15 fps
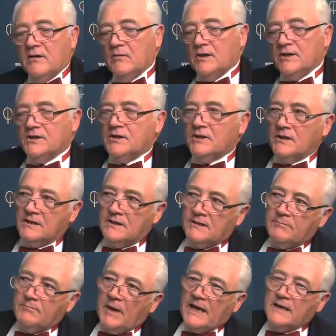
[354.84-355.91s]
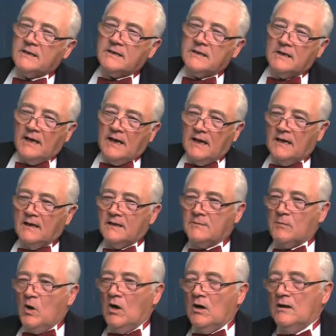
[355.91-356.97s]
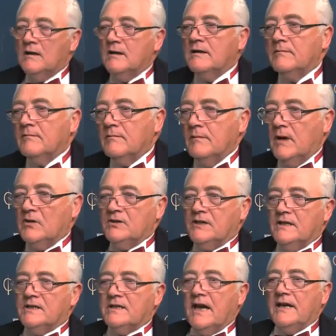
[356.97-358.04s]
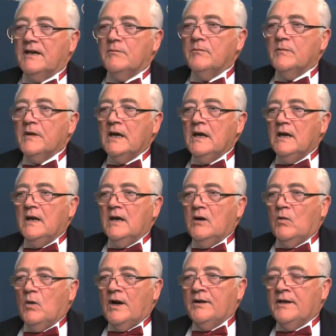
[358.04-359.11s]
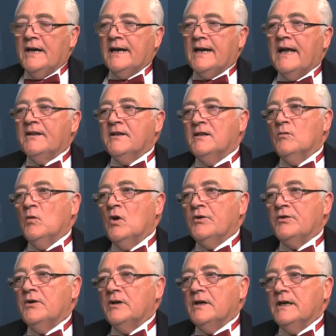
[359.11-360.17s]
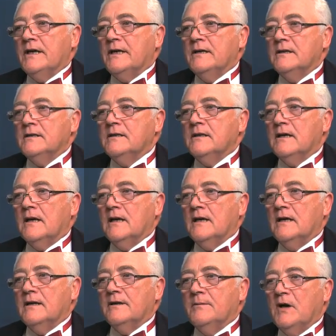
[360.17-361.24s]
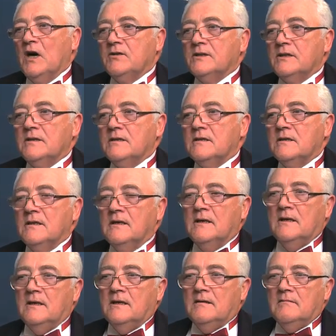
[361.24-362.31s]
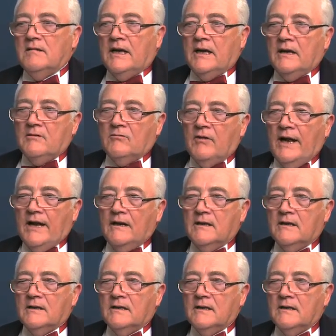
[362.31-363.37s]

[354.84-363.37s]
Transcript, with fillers: which is based in a small mountainous kingdom where they gather the water in uh, the mountains. They get rain in the